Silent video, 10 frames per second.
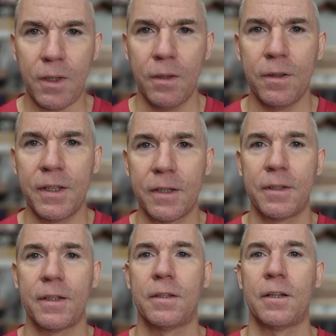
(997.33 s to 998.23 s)

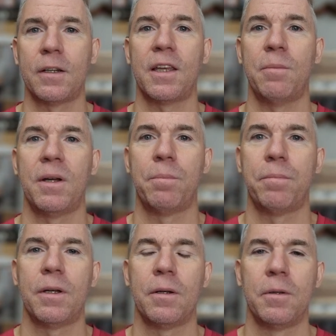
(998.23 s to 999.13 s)
that came
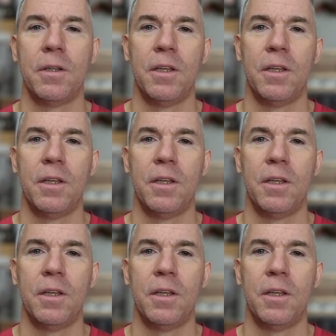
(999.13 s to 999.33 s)
up,